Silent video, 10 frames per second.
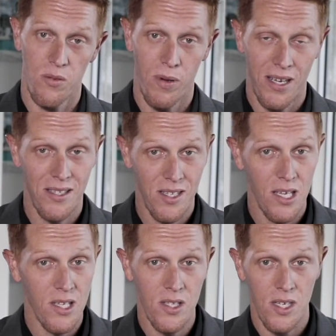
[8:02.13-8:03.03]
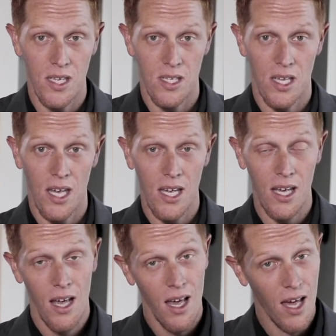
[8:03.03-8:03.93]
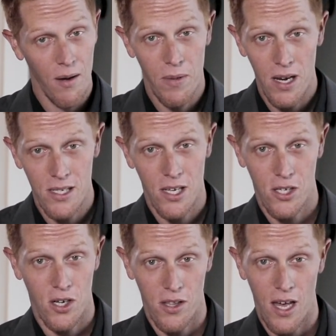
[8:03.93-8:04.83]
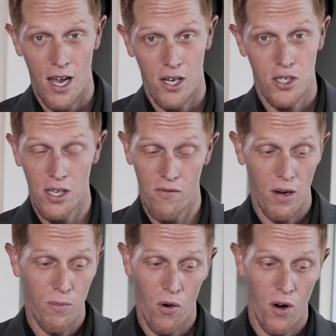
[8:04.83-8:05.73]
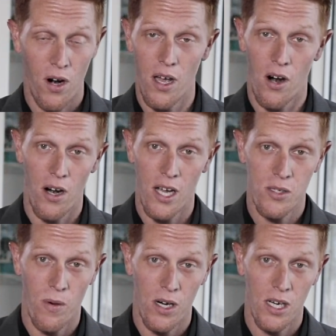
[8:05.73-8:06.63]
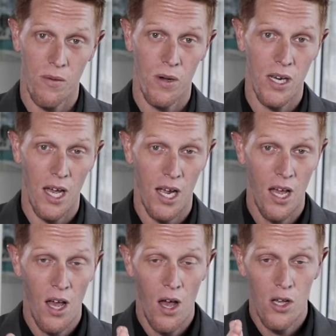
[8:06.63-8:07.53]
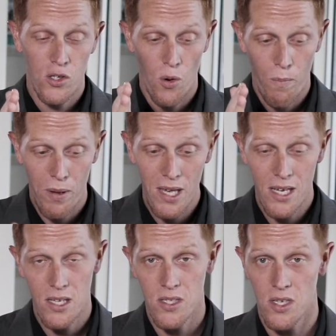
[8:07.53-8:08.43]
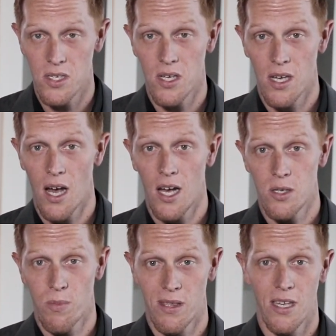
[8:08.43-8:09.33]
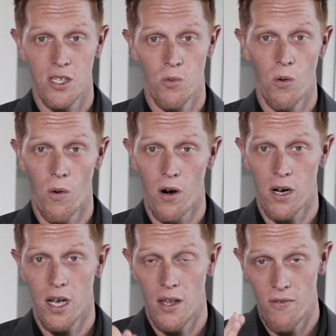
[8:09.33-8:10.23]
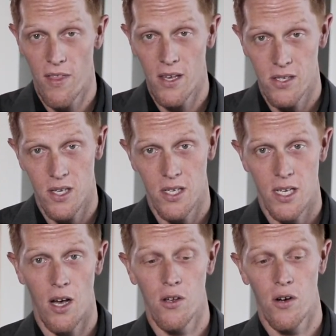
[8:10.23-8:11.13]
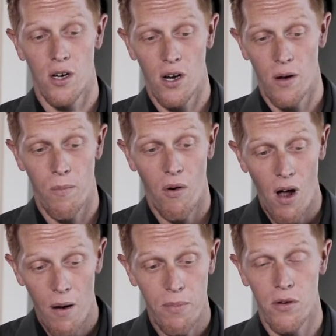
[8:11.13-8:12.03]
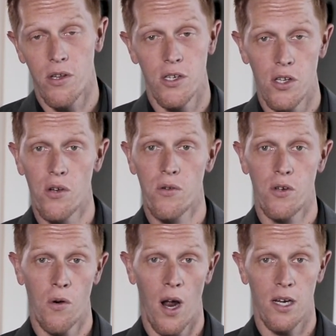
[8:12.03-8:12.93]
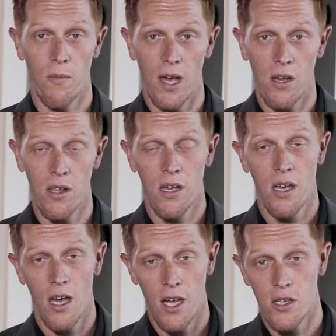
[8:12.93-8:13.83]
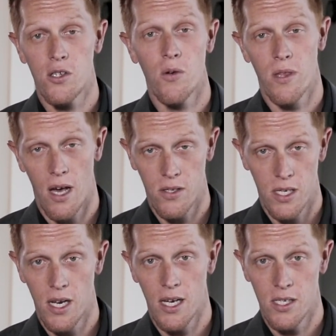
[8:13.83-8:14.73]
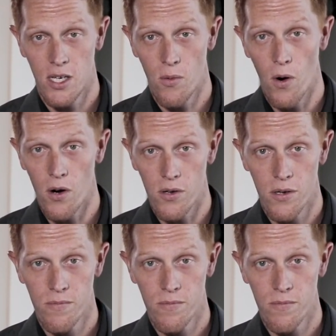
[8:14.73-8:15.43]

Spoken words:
But consistency is key, and I'm gonna touch on that actually even more in our next Marketing Monday. So be consistent, guys, but this will work, and this is how you're gonna properly do direct mail in a 2019 world.